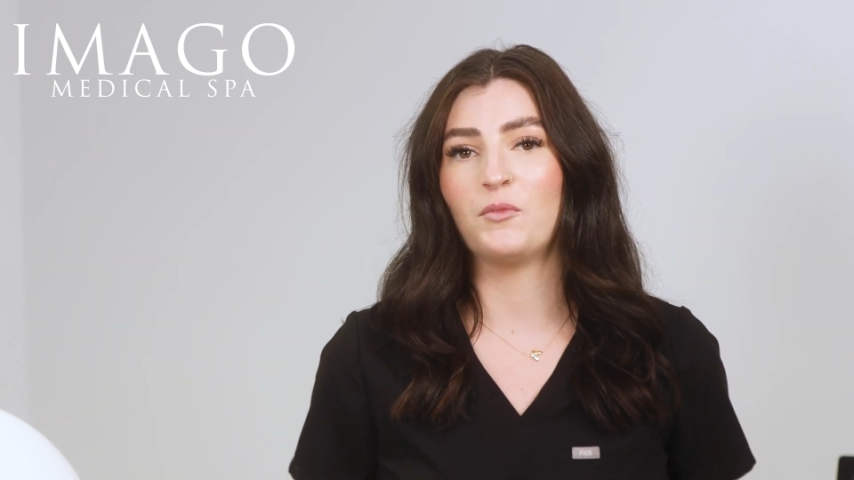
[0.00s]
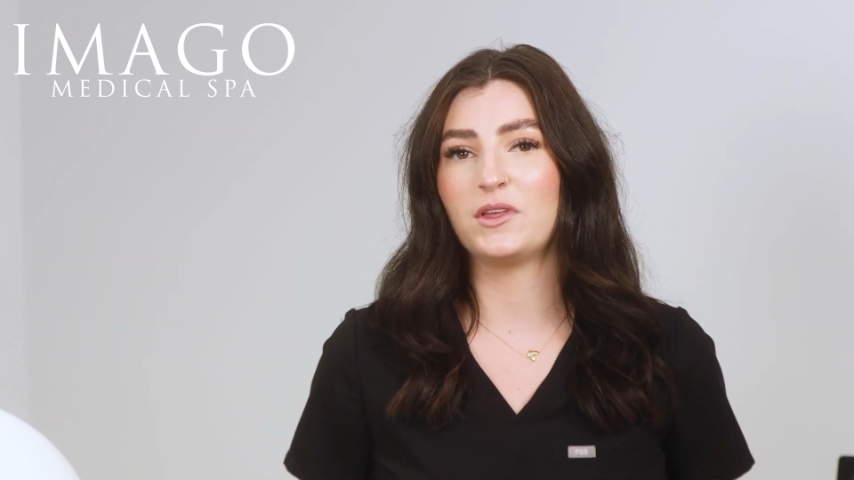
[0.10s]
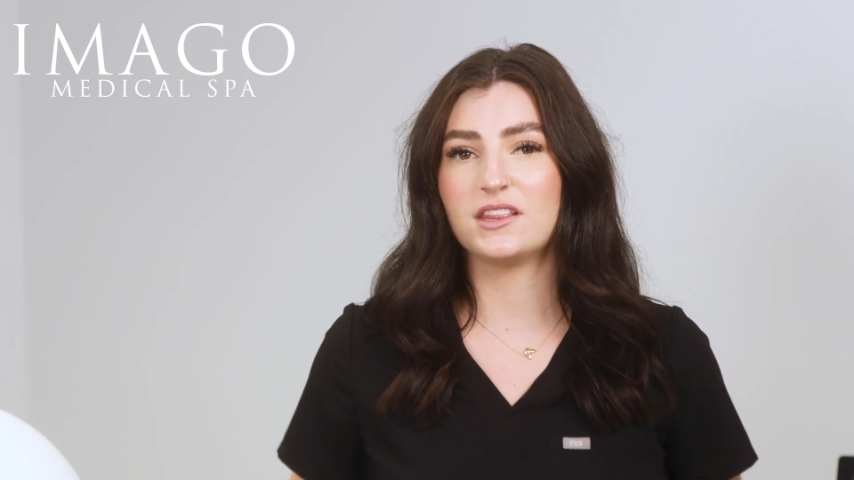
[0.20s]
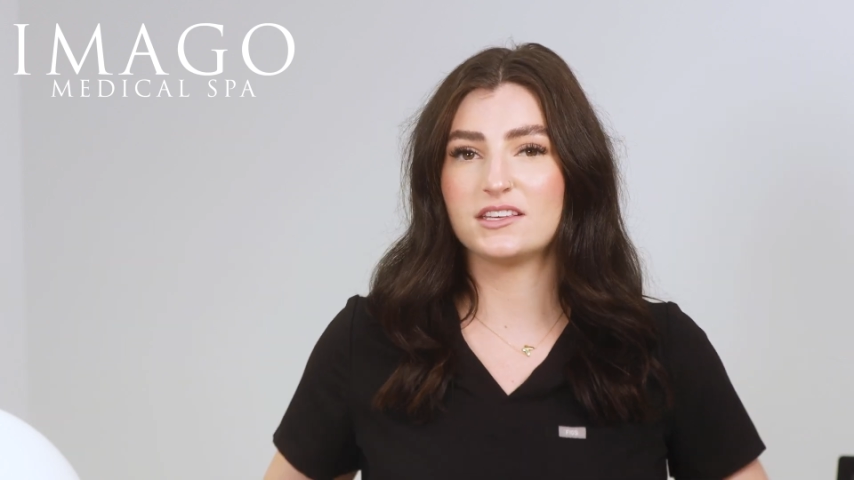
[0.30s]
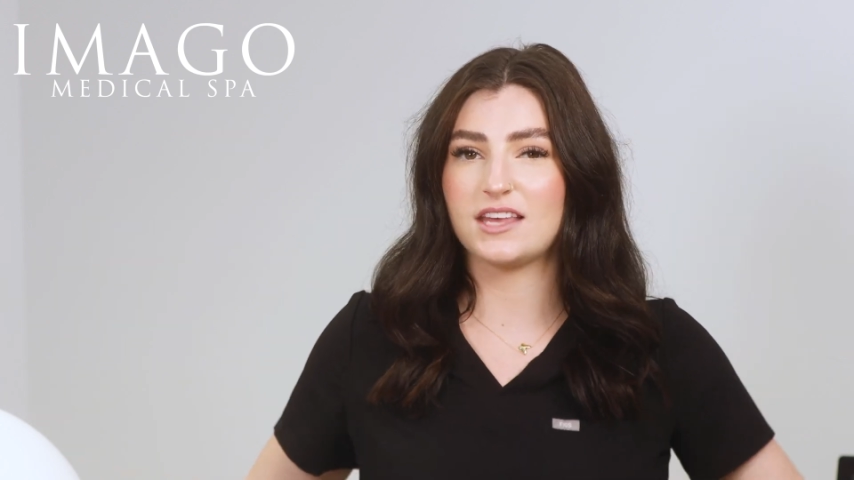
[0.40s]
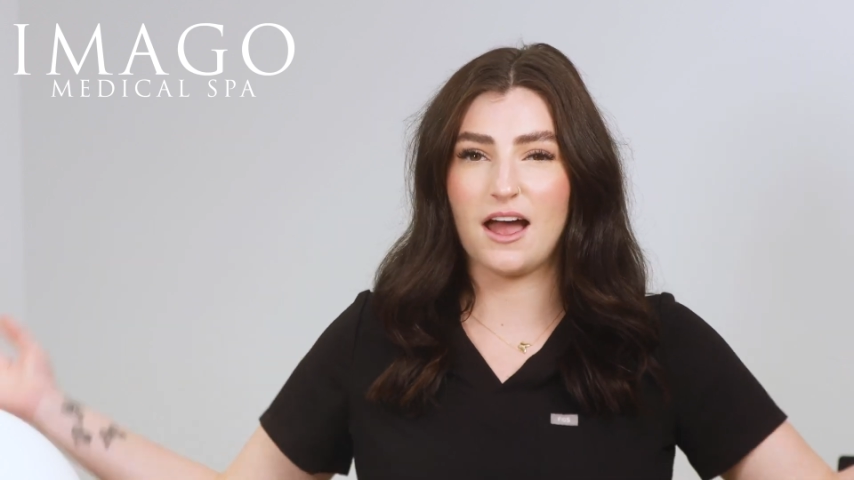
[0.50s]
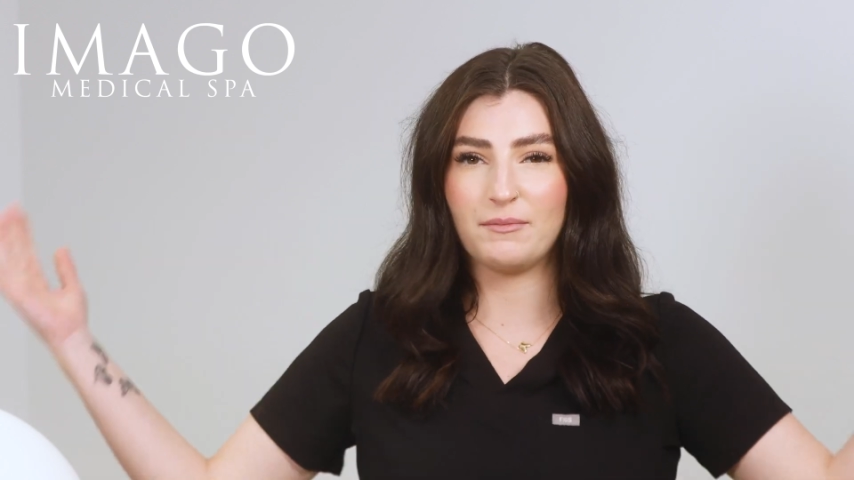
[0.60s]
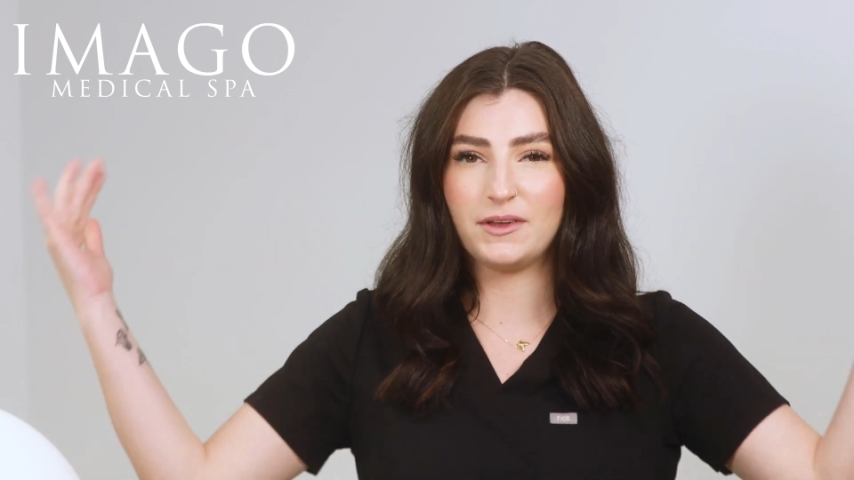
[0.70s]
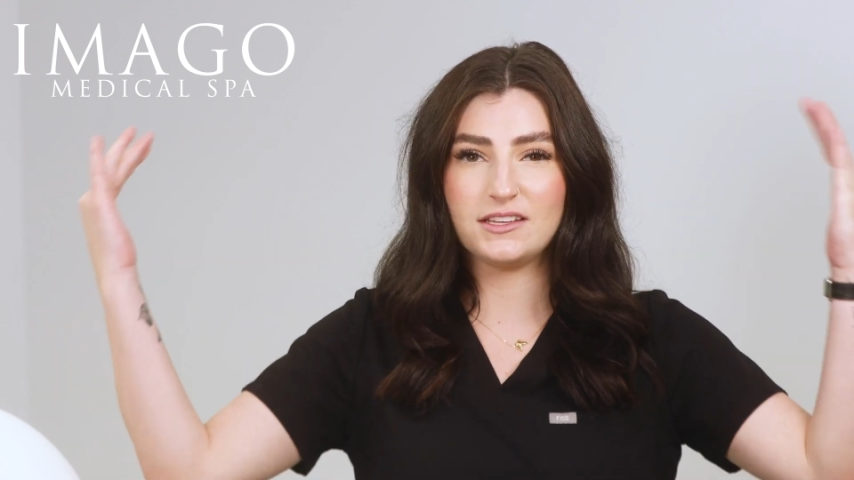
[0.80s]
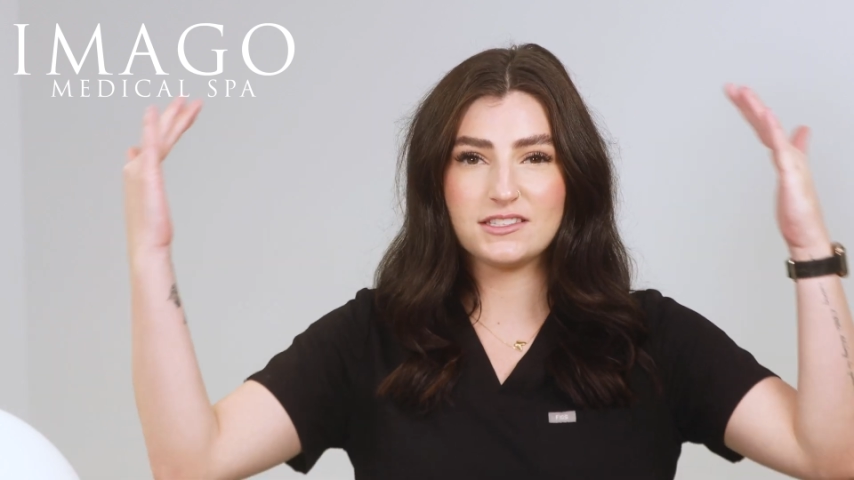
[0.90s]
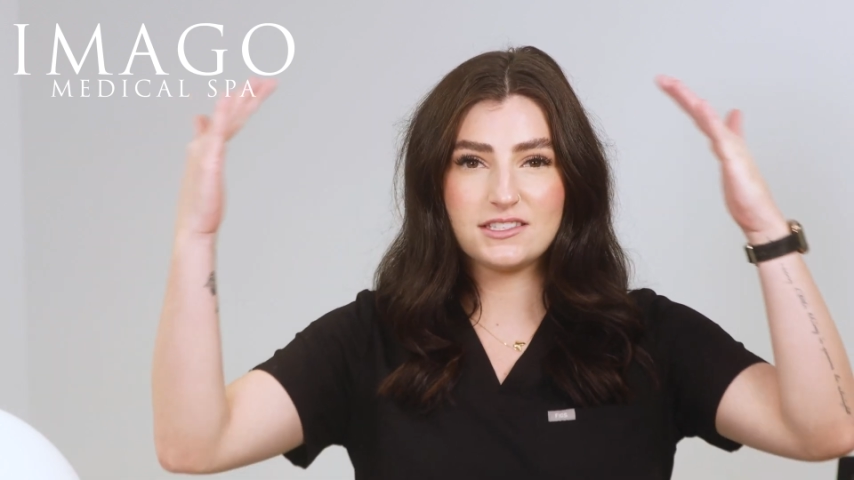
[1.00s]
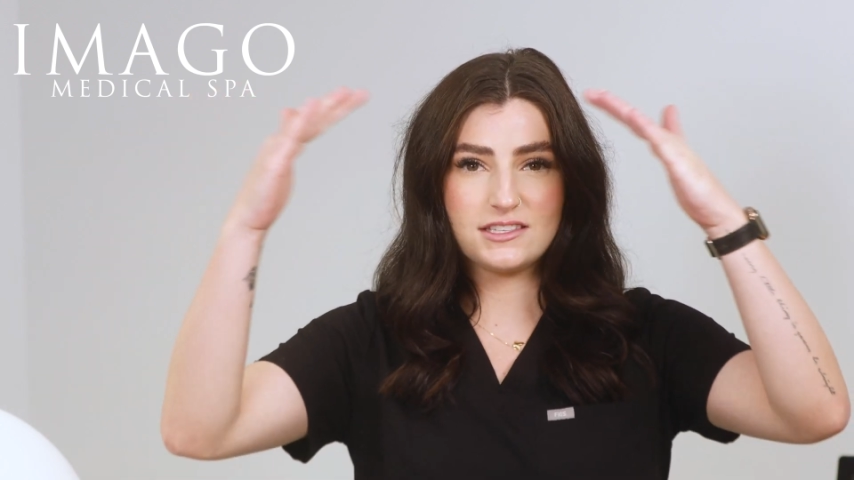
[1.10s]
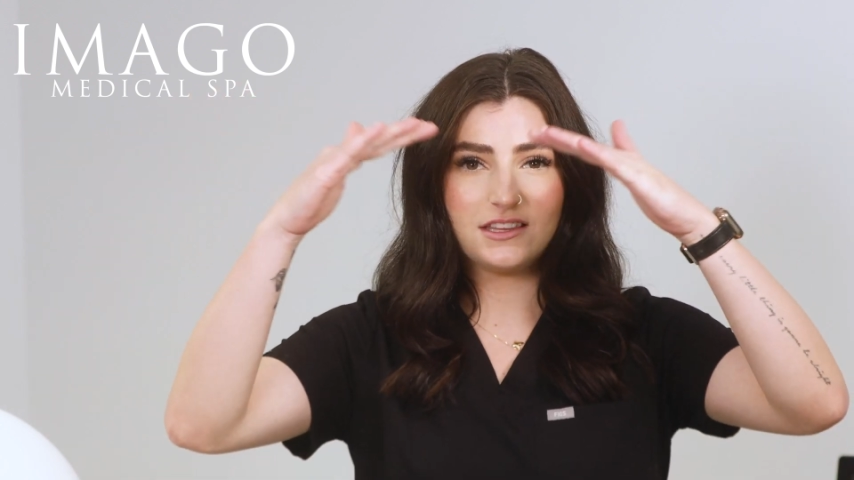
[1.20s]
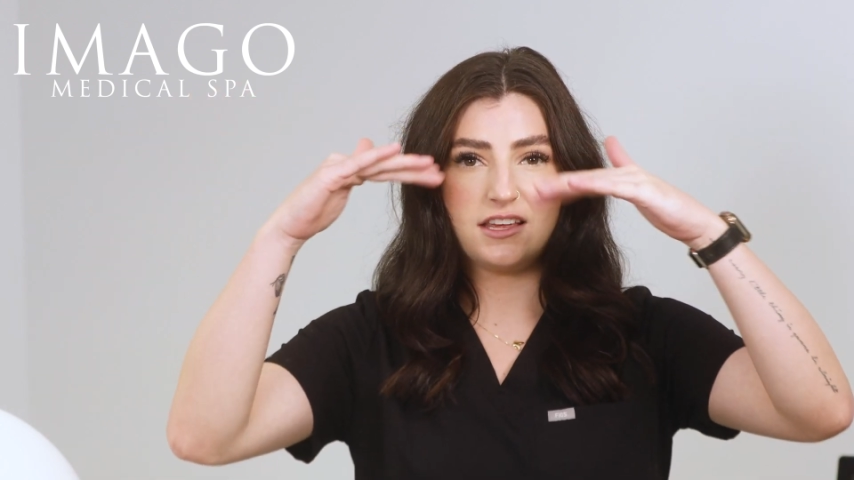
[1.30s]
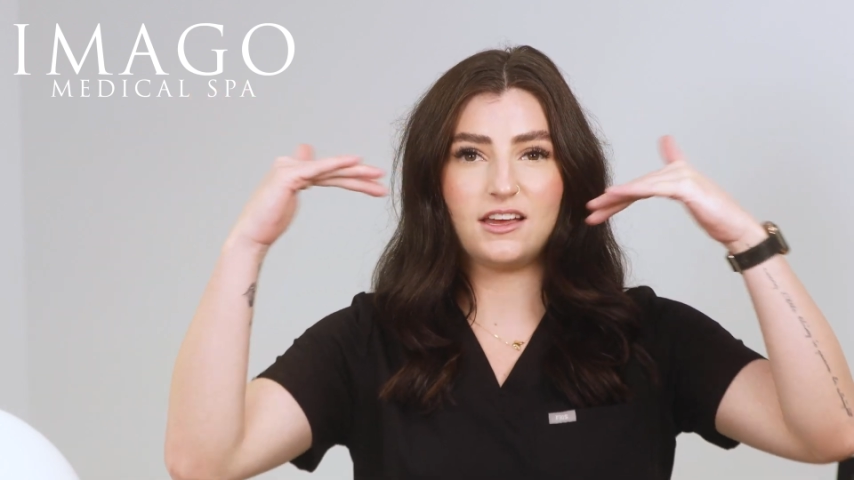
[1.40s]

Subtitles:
When this happens, the